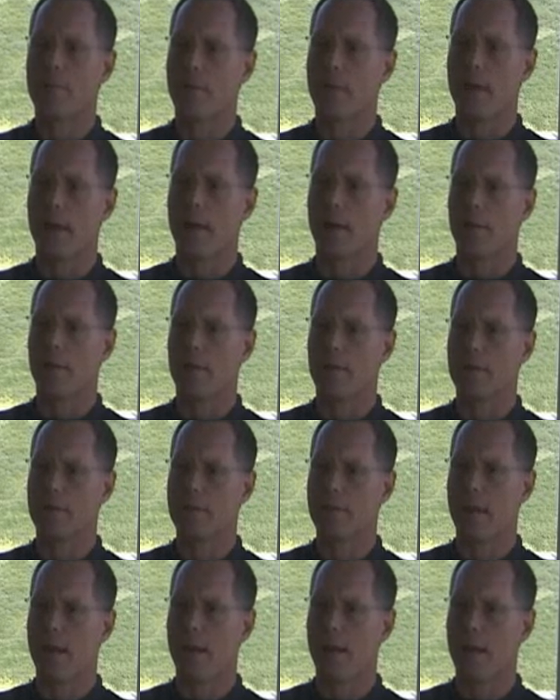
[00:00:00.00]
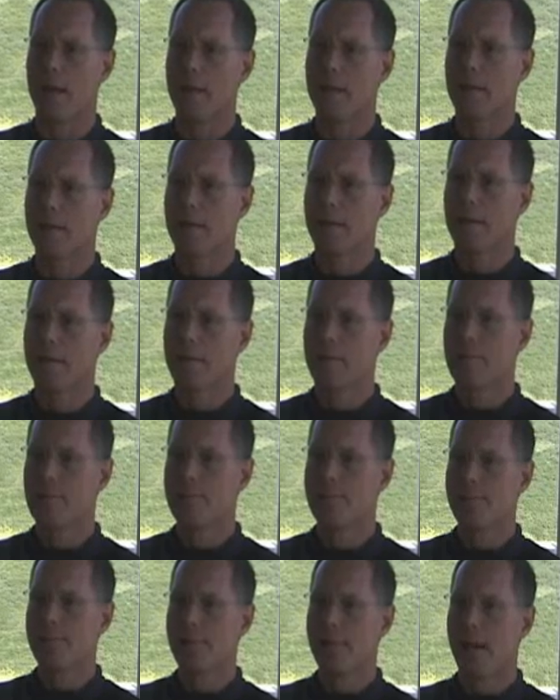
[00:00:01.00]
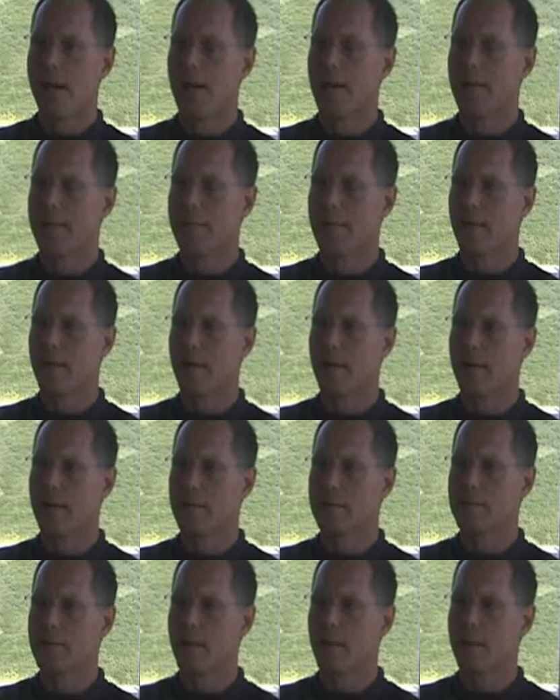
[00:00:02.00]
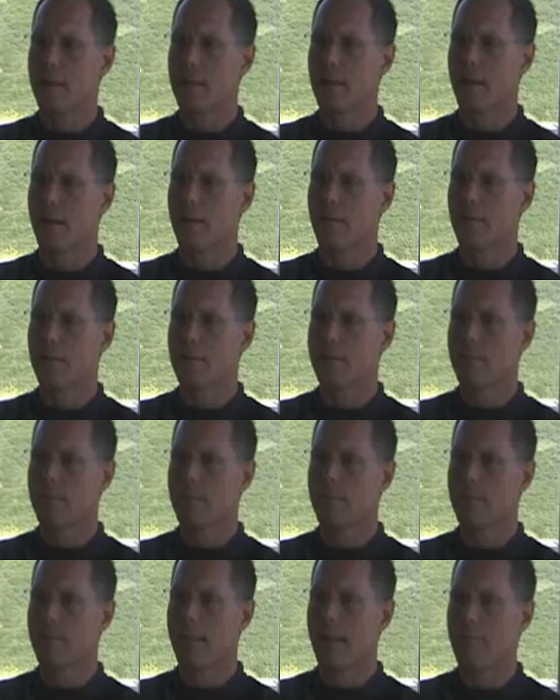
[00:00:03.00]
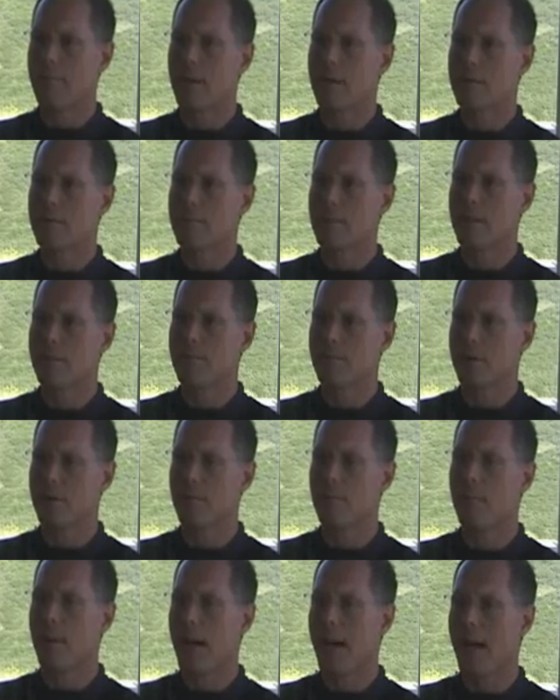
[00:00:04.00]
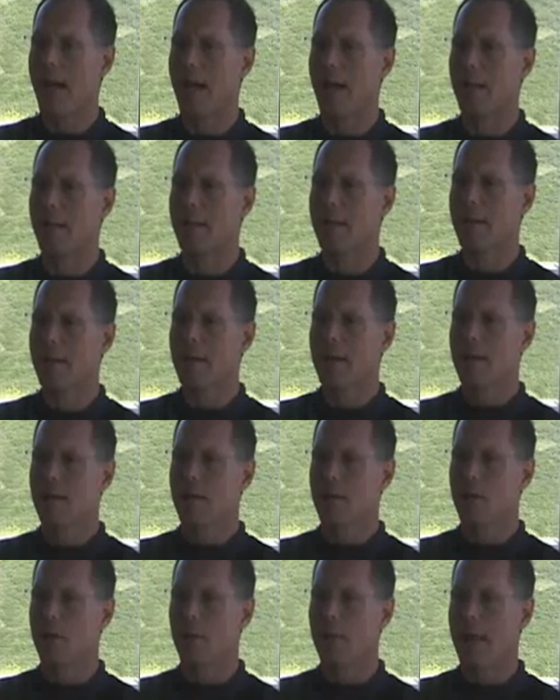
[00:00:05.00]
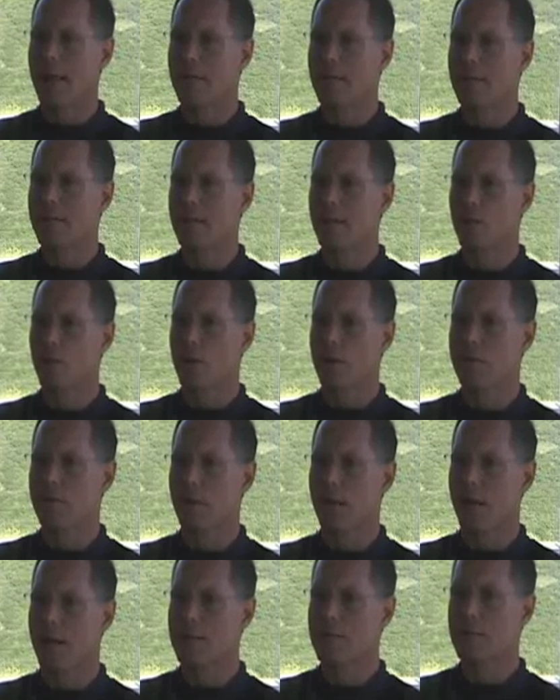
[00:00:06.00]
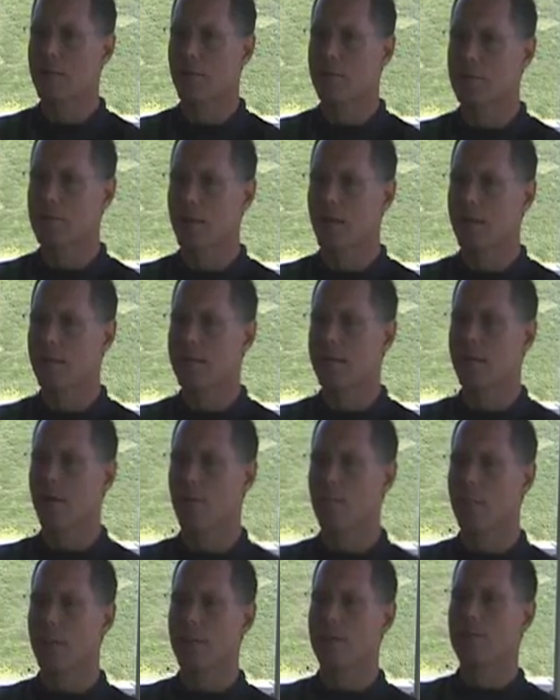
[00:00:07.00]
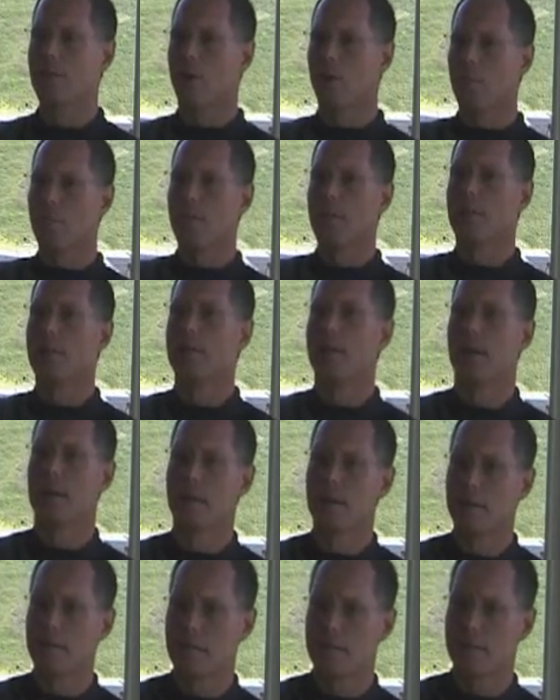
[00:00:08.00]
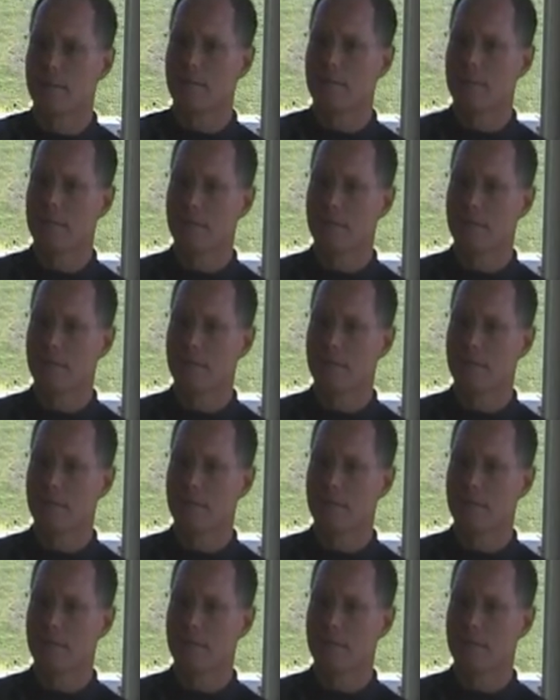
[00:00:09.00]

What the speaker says: the hell they say. And shit, you know, that makes me feel bad. You know, that Sea Org slideshow, shit, COB told me that it's